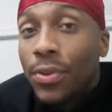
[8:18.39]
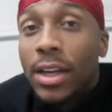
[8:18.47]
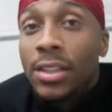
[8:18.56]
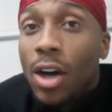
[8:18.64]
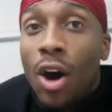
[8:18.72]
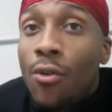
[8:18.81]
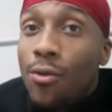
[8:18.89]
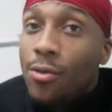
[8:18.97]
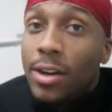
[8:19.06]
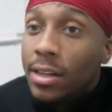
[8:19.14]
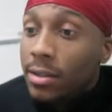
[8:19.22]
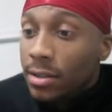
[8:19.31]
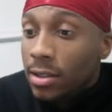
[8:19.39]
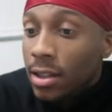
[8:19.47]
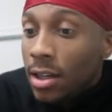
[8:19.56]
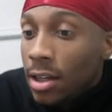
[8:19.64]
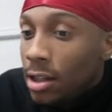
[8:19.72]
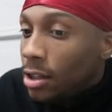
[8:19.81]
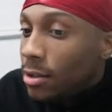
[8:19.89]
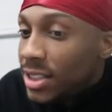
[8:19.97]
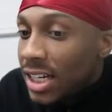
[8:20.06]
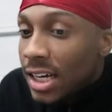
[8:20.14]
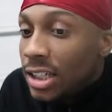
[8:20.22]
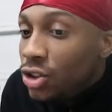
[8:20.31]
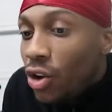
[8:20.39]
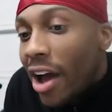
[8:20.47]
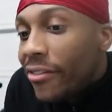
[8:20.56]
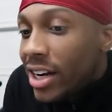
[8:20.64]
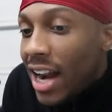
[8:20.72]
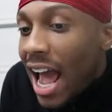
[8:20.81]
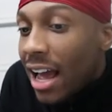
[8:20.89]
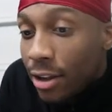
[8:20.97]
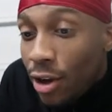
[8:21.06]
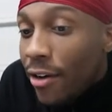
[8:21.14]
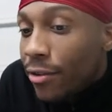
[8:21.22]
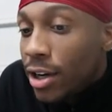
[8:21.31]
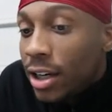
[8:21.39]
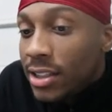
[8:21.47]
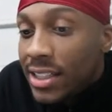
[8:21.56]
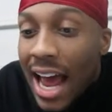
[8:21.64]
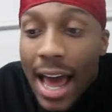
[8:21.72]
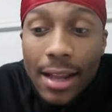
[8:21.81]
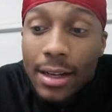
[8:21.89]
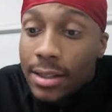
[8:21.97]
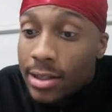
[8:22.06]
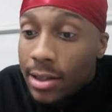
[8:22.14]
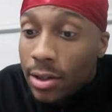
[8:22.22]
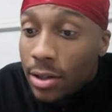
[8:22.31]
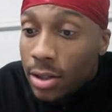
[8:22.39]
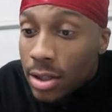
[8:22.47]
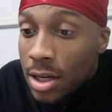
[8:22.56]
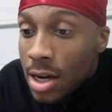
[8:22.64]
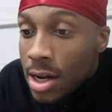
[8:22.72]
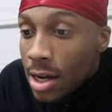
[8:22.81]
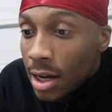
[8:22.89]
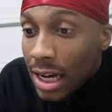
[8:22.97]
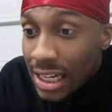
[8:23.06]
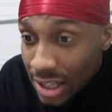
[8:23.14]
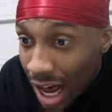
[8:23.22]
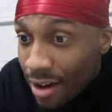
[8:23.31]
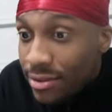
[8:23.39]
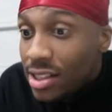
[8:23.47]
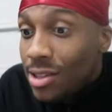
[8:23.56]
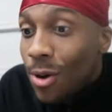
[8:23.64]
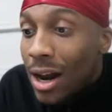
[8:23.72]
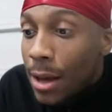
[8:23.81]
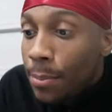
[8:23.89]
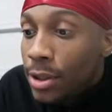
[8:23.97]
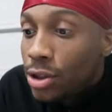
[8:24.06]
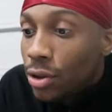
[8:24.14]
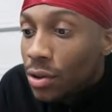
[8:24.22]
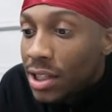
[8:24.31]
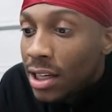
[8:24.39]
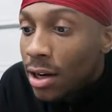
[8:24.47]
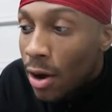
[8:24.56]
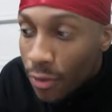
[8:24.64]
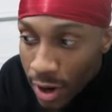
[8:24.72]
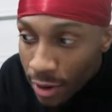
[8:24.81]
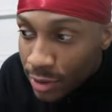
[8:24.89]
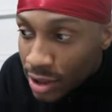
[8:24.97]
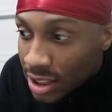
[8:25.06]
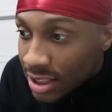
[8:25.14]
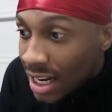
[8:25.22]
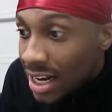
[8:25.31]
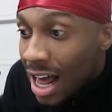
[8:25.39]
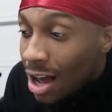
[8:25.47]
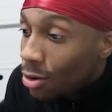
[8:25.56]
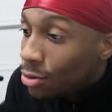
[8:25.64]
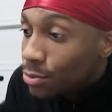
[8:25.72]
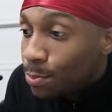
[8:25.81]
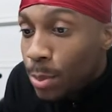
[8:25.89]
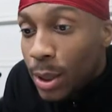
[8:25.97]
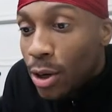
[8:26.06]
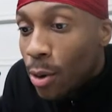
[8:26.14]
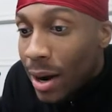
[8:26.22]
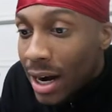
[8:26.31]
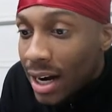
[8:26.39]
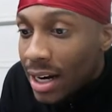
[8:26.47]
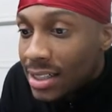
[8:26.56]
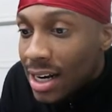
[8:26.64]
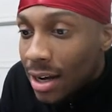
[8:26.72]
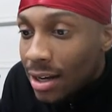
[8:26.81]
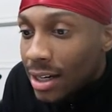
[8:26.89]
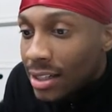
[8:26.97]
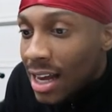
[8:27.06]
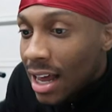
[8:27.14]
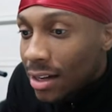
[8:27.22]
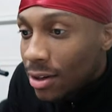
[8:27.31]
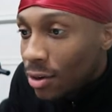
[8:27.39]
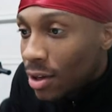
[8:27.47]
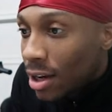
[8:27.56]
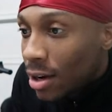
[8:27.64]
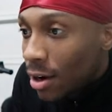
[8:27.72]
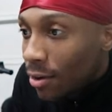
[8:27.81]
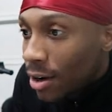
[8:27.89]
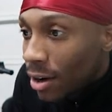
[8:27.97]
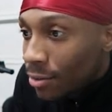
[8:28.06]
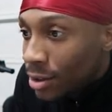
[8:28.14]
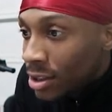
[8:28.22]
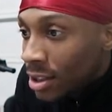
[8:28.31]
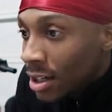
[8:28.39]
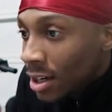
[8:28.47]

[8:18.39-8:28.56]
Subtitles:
It's over with. You know what I'm saying? Because you have a knack. You have a good tackling skills. That's obviously why they put you on kickoff coverage. Because they not gonna put nobody that's not good at tackling on kickoff coverage.